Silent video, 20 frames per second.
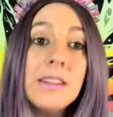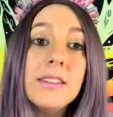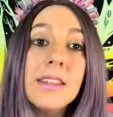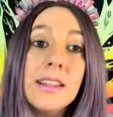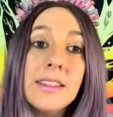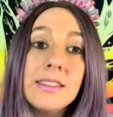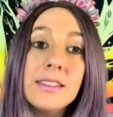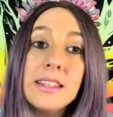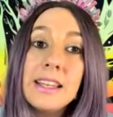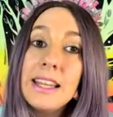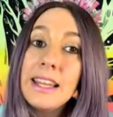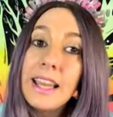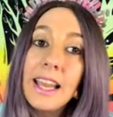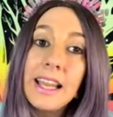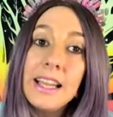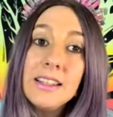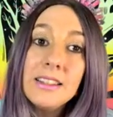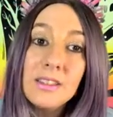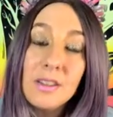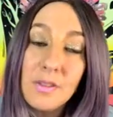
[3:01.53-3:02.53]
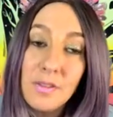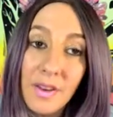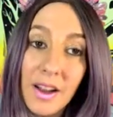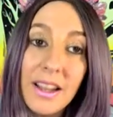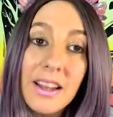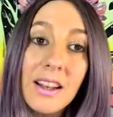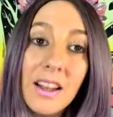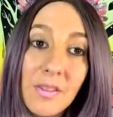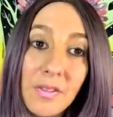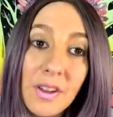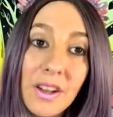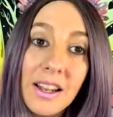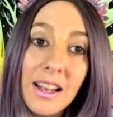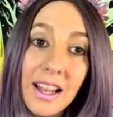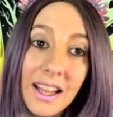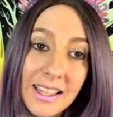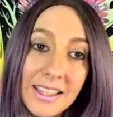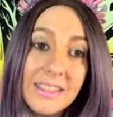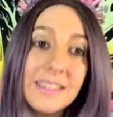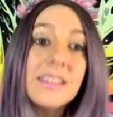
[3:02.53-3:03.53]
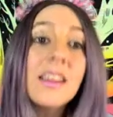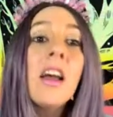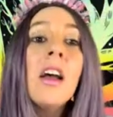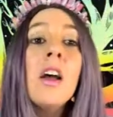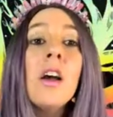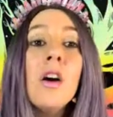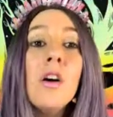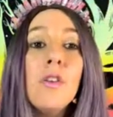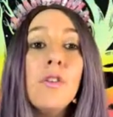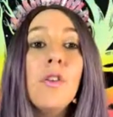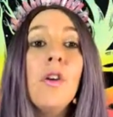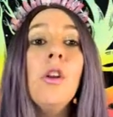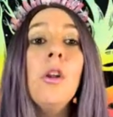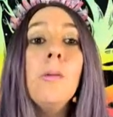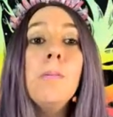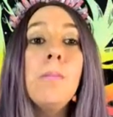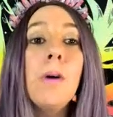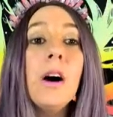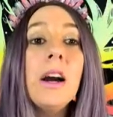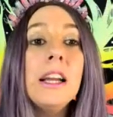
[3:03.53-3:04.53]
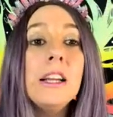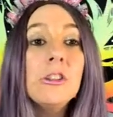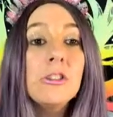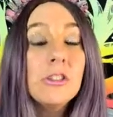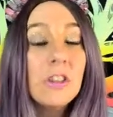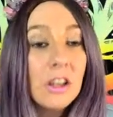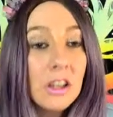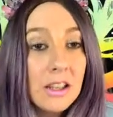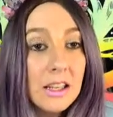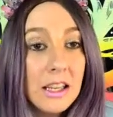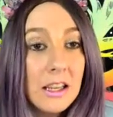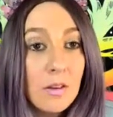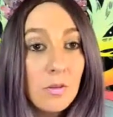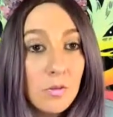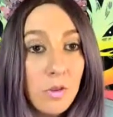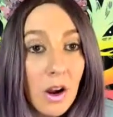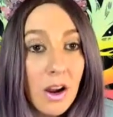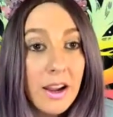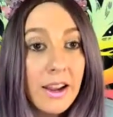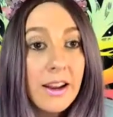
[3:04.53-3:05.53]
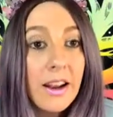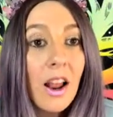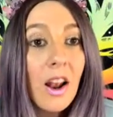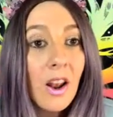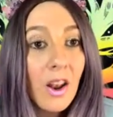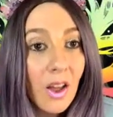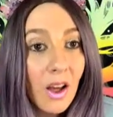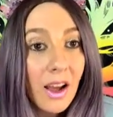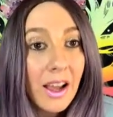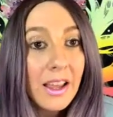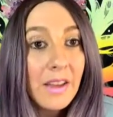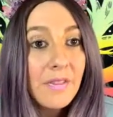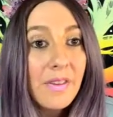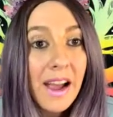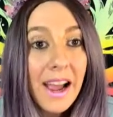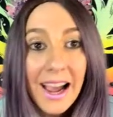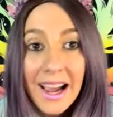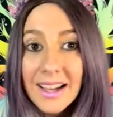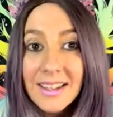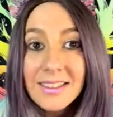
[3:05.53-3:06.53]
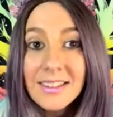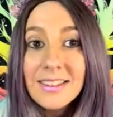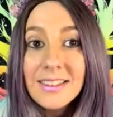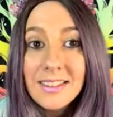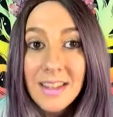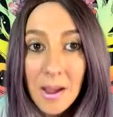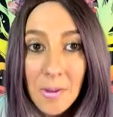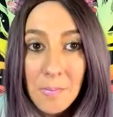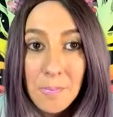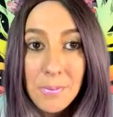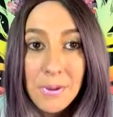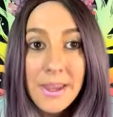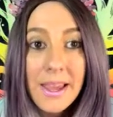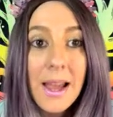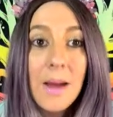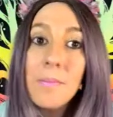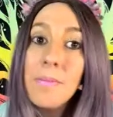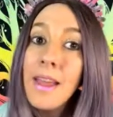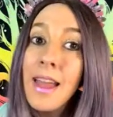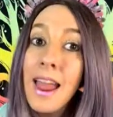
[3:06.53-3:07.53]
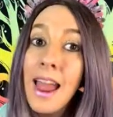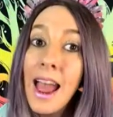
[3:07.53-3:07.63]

Destiny K Divine Love and Light, followed by Journey Ryan Live at 10 p.m.